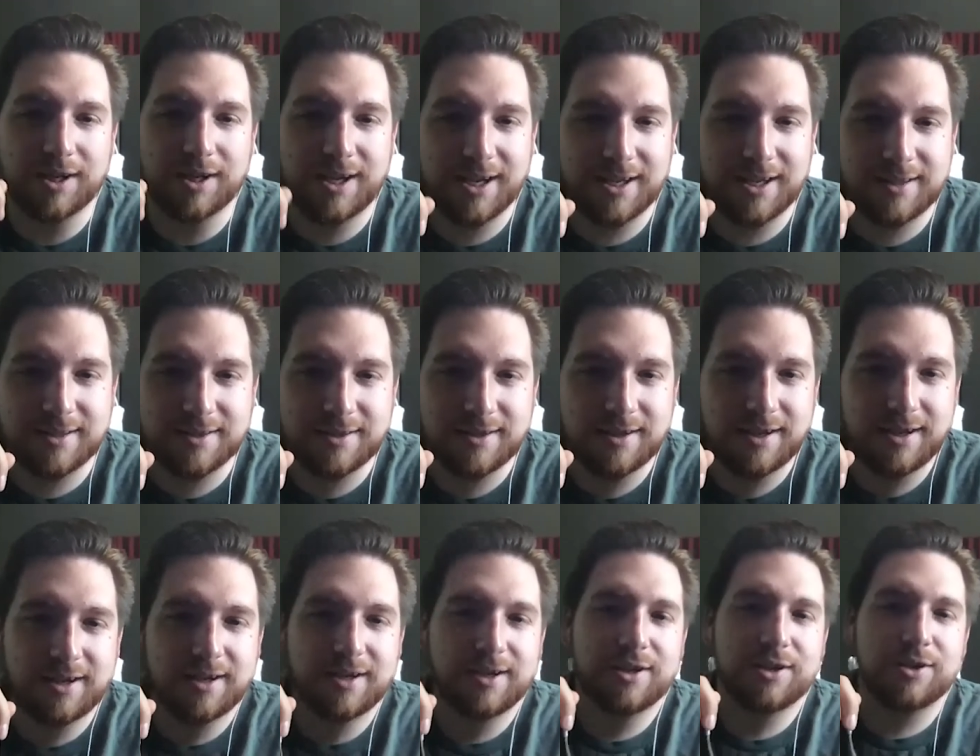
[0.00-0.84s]
kits,
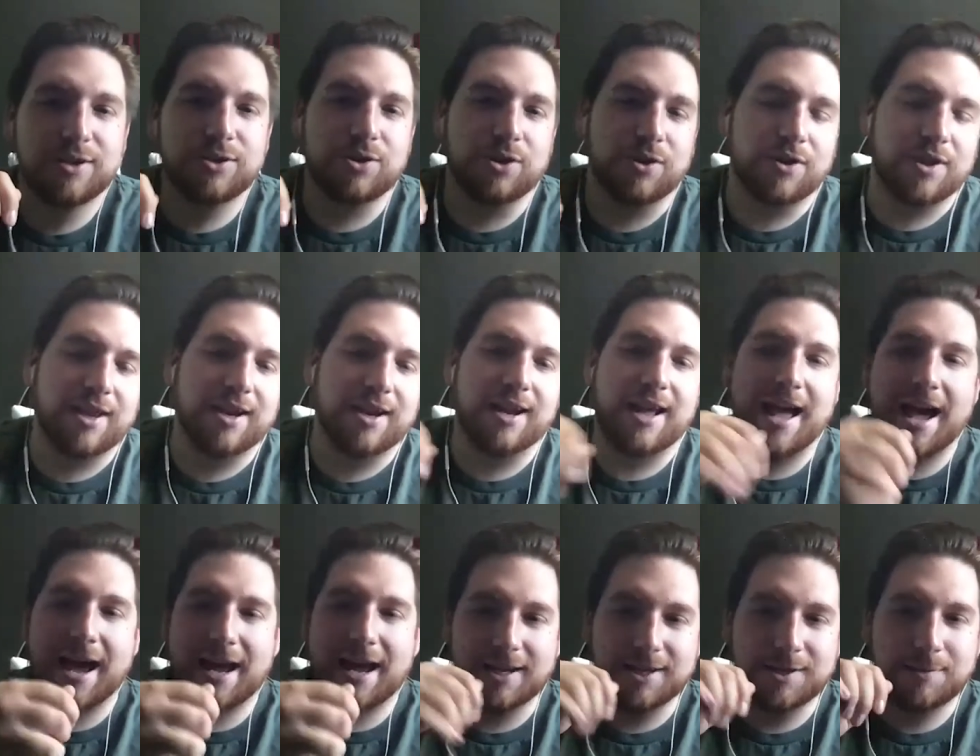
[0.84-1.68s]
so that it
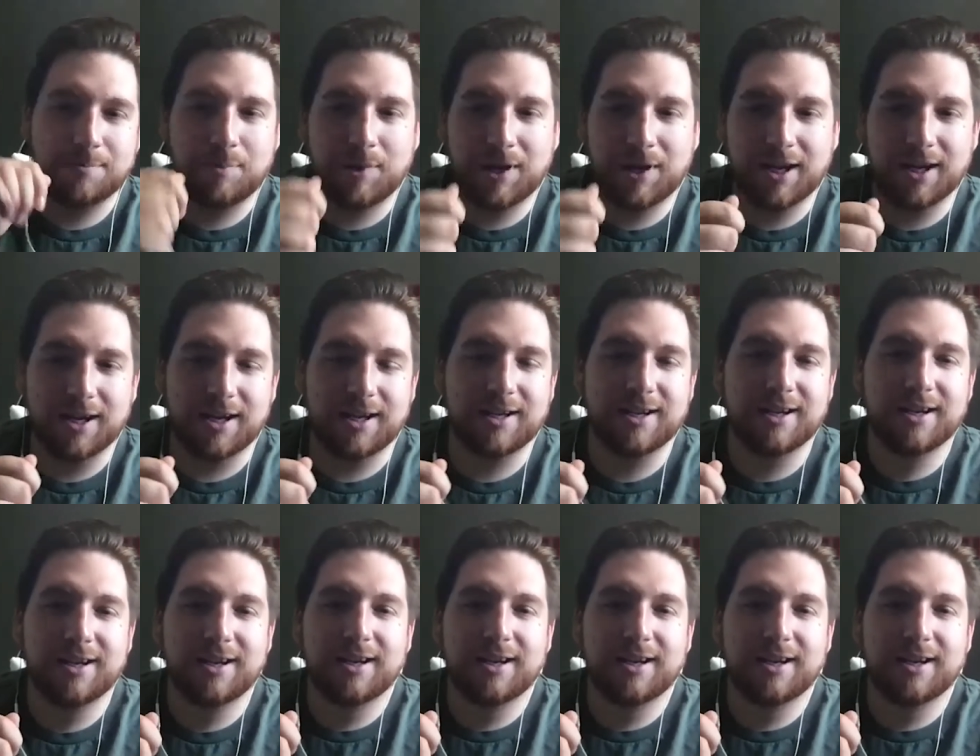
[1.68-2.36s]
had a spigot